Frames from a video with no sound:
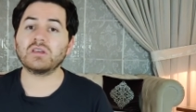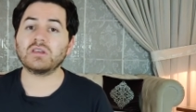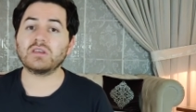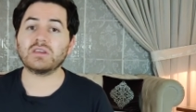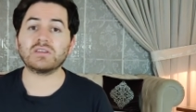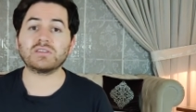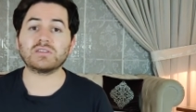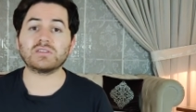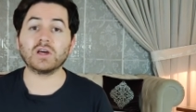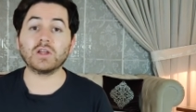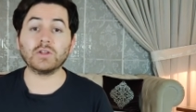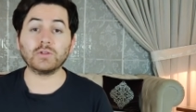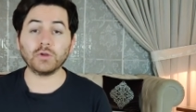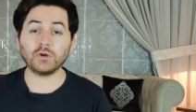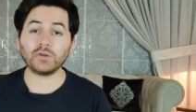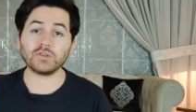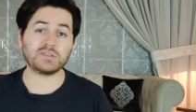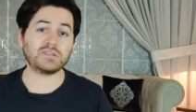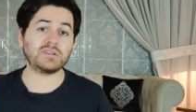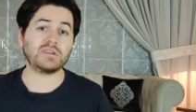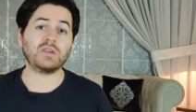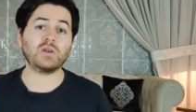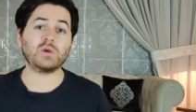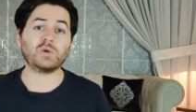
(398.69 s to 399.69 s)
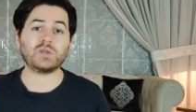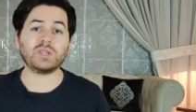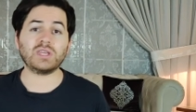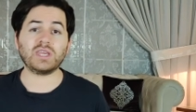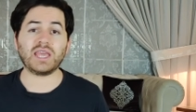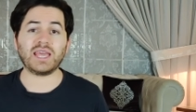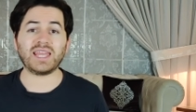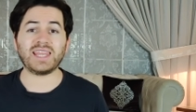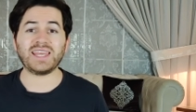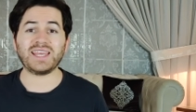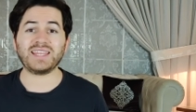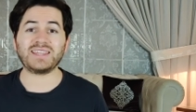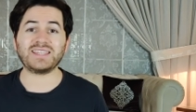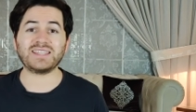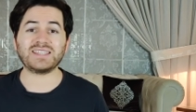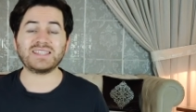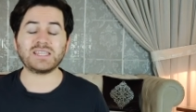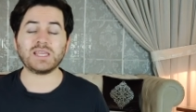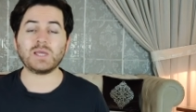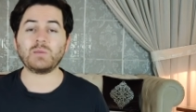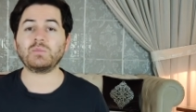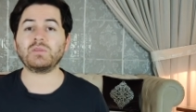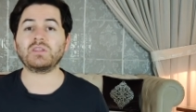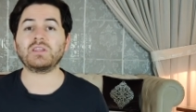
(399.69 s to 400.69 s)
is a non-security, and at the
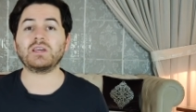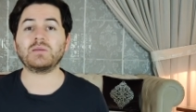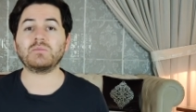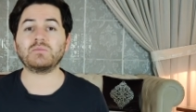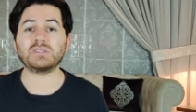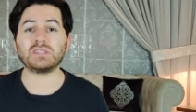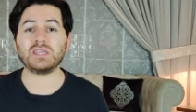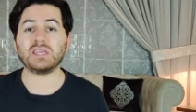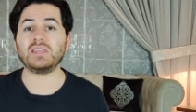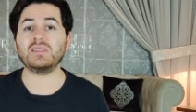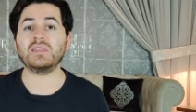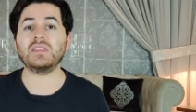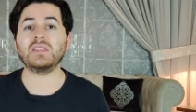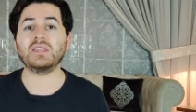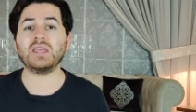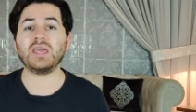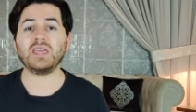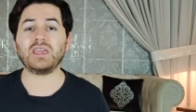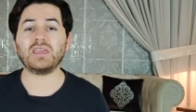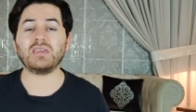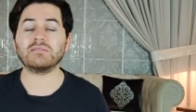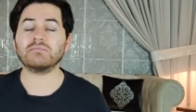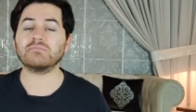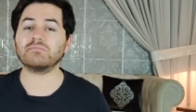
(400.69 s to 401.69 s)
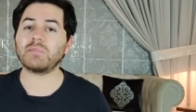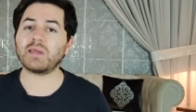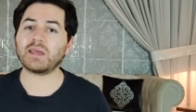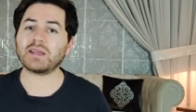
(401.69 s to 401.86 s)
same time say that, hey,